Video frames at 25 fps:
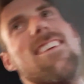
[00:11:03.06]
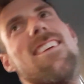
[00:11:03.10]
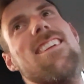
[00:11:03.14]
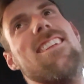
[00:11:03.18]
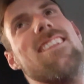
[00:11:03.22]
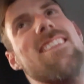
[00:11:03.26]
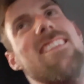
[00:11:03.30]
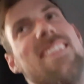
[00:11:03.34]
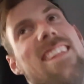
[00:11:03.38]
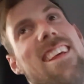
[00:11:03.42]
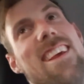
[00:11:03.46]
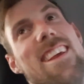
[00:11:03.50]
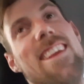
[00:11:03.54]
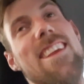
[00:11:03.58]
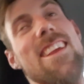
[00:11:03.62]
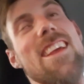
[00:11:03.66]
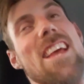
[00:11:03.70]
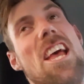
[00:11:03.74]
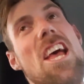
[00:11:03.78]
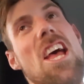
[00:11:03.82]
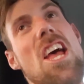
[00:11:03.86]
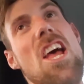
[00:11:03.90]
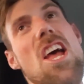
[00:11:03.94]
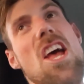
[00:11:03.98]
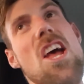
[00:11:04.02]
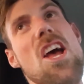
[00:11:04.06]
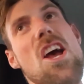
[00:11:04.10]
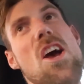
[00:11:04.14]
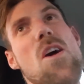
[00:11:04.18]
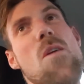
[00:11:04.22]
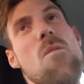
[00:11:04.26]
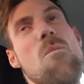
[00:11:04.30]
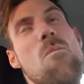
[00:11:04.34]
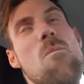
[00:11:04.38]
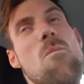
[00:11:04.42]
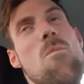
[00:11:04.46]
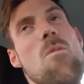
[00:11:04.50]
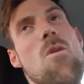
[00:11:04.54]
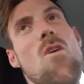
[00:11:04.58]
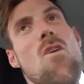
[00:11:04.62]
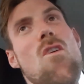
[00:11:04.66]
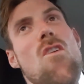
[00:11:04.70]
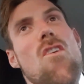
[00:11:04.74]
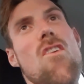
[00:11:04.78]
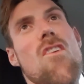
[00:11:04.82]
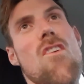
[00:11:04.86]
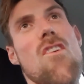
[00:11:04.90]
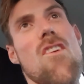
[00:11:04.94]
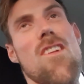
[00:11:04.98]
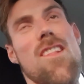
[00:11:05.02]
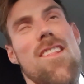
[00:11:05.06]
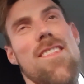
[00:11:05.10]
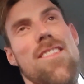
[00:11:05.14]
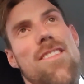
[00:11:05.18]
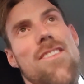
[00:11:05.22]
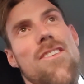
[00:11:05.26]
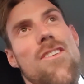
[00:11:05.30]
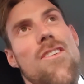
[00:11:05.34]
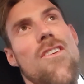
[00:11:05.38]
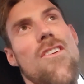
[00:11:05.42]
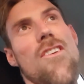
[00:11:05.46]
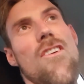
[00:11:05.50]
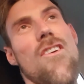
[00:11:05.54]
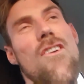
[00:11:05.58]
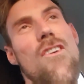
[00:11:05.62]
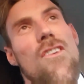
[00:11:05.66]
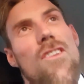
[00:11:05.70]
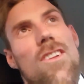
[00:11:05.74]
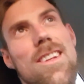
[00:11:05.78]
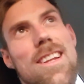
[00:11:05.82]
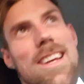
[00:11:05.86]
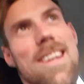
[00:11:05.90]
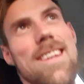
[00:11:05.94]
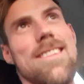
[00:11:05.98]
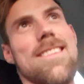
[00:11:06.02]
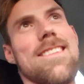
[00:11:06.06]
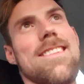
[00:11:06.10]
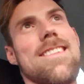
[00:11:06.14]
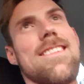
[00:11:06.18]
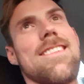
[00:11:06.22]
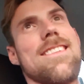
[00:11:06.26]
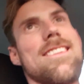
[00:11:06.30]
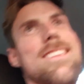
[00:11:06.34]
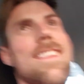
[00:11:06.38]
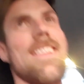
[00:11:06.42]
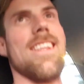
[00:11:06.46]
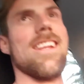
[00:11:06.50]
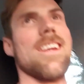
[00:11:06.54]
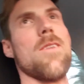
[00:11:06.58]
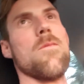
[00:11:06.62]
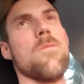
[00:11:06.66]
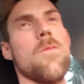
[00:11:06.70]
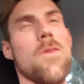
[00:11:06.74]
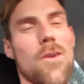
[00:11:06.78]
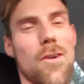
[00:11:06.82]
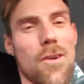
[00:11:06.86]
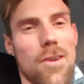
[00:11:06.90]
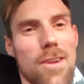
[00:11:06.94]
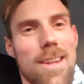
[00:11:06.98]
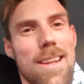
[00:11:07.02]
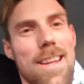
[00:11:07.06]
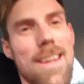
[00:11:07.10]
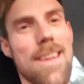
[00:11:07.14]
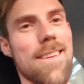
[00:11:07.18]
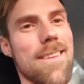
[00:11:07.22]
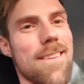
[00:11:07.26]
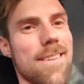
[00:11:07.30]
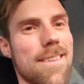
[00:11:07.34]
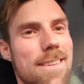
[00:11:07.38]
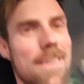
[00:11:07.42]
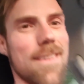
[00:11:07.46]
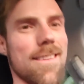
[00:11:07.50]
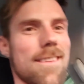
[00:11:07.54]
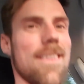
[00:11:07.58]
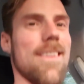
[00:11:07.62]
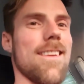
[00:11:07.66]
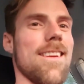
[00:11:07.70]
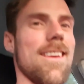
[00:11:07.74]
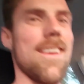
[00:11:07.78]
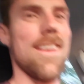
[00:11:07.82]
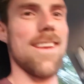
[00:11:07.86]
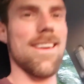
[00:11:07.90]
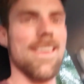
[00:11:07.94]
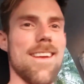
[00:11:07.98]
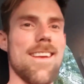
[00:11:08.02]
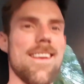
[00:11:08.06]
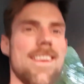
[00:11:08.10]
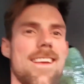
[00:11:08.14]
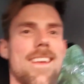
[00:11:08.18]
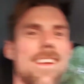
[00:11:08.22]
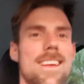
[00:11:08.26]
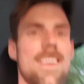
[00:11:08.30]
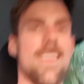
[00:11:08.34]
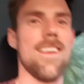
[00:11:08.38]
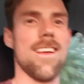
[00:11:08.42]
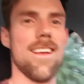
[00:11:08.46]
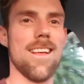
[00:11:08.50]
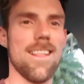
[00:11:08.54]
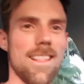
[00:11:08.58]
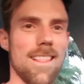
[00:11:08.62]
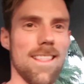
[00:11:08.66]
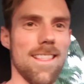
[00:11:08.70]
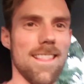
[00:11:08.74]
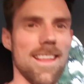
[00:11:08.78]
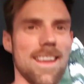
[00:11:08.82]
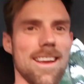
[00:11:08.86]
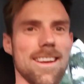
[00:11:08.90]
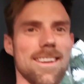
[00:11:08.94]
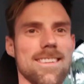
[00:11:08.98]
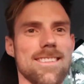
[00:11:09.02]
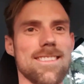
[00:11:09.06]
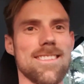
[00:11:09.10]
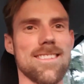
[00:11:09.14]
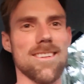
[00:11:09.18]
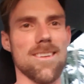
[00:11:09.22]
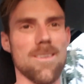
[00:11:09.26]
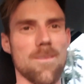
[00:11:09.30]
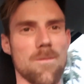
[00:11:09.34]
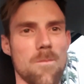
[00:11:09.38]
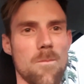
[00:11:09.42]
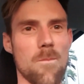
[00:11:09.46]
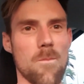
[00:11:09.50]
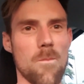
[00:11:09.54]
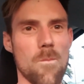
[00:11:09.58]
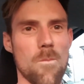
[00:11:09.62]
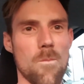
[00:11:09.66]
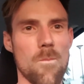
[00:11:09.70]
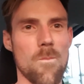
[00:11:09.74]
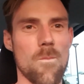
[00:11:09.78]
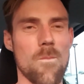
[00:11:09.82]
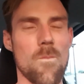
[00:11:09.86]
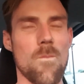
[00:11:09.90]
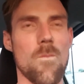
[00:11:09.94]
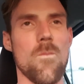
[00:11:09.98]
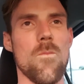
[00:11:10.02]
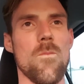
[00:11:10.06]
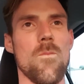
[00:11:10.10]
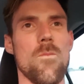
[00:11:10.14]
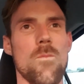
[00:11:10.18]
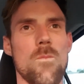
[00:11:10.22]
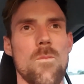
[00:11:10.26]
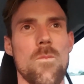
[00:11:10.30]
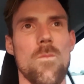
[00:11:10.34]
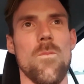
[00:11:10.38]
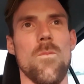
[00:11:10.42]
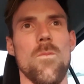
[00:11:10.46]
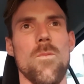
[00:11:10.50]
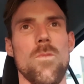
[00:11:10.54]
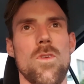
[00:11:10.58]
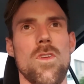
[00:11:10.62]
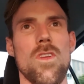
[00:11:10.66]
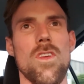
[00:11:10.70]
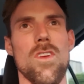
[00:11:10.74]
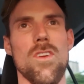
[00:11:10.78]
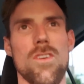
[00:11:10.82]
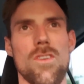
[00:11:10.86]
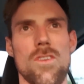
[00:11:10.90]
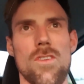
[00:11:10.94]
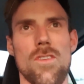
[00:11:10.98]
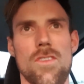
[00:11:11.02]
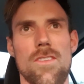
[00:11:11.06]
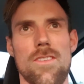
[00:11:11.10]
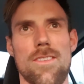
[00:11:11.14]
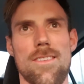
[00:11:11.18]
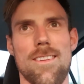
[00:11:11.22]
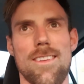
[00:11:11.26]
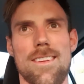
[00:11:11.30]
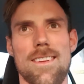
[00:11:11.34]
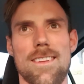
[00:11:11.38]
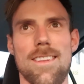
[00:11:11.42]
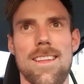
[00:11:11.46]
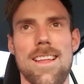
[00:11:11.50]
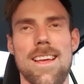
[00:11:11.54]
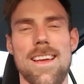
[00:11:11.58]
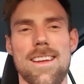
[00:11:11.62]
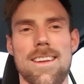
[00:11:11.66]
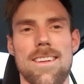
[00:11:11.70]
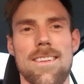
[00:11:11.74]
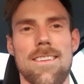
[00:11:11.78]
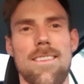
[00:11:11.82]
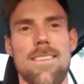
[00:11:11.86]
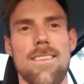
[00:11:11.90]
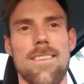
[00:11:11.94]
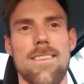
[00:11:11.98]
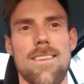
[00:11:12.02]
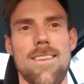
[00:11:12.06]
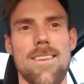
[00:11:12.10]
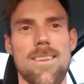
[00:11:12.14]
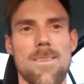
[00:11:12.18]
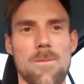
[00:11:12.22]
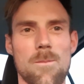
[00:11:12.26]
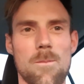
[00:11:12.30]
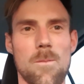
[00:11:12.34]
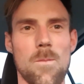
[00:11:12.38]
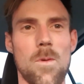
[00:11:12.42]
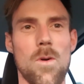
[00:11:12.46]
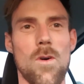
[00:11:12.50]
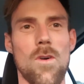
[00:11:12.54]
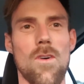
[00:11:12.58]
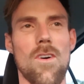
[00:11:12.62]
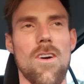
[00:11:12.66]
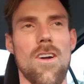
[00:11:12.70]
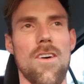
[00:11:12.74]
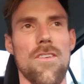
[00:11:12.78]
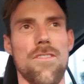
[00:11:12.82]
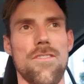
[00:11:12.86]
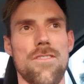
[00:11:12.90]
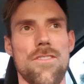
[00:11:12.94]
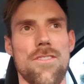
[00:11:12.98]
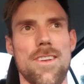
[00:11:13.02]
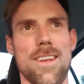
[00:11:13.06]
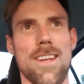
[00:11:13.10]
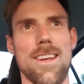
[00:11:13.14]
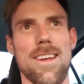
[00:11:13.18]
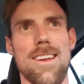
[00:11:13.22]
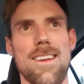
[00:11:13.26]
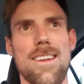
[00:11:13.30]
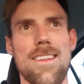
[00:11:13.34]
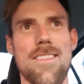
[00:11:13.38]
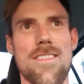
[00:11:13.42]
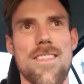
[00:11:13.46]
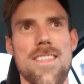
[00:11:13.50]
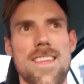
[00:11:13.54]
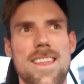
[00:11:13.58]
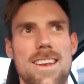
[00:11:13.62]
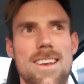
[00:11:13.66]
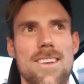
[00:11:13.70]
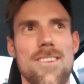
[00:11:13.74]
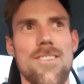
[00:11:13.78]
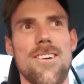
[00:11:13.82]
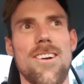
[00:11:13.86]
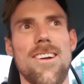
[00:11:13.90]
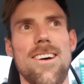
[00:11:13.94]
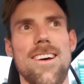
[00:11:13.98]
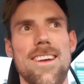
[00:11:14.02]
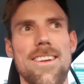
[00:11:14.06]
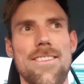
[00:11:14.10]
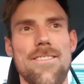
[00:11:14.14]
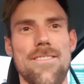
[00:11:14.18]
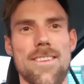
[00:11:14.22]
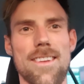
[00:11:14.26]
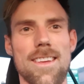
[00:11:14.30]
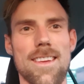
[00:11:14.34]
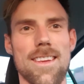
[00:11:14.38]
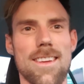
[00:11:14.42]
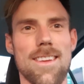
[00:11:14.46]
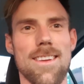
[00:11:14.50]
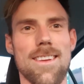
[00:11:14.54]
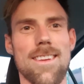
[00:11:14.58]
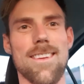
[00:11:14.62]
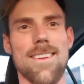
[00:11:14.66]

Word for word: leg more or less, leg more or less, legs um, using legs more often than driving.